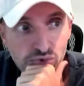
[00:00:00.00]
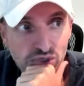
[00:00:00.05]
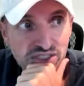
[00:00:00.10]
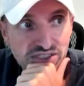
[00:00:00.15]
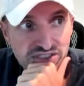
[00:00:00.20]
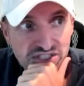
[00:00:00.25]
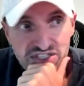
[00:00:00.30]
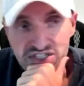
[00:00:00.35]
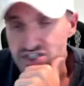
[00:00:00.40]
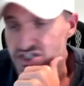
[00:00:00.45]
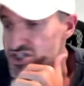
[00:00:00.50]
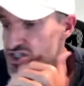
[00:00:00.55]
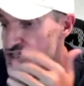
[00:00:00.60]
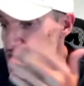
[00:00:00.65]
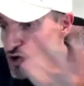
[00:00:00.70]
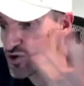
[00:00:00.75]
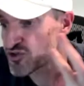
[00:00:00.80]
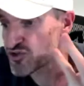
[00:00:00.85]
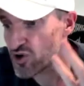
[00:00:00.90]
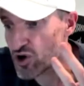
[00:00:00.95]
well, this is
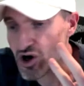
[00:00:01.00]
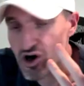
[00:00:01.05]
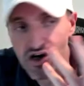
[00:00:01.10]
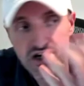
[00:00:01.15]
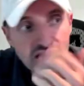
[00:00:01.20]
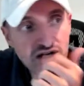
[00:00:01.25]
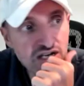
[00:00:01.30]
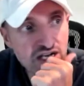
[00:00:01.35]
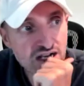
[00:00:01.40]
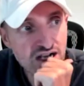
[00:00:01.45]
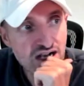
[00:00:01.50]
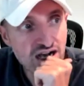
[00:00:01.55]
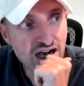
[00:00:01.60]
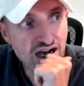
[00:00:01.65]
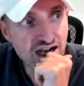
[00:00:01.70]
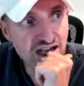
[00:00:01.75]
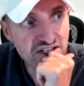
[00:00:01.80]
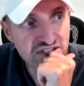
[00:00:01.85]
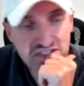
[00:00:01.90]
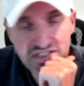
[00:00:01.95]
so far
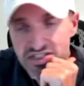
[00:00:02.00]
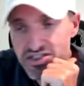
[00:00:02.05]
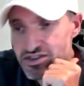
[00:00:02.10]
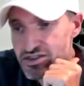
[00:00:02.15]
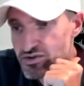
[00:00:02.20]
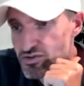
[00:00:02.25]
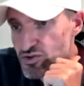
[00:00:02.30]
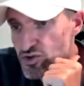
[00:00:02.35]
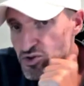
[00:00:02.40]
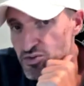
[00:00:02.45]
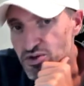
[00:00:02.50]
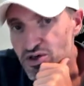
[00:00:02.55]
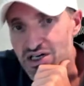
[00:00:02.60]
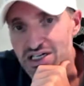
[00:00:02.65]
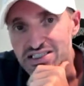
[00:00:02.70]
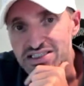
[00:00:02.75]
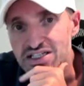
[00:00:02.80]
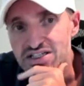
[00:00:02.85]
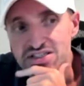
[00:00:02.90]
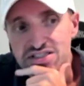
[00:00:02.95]
uh, still a rumor,
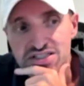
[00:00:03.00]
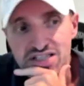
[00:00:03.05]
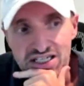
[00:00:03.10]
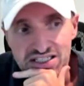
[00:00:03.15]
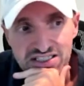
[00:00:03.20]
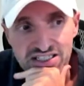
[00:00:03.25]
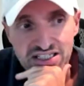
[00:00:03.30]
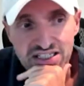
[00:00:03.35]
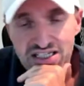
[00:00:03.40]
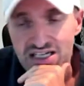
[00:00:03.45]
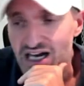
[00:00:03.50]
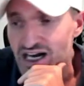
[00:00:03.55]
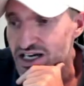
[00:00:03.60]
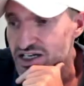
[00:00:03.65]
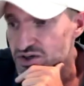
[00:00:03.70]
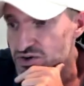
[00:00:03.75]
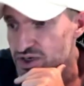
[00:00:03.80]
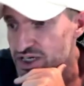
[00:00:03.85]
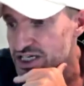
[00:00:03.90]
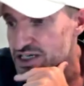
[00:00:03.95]
and there's nothing
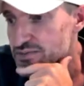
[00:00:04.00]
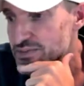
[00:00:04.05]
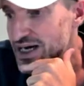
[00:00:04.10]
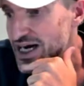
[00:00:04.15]
concrete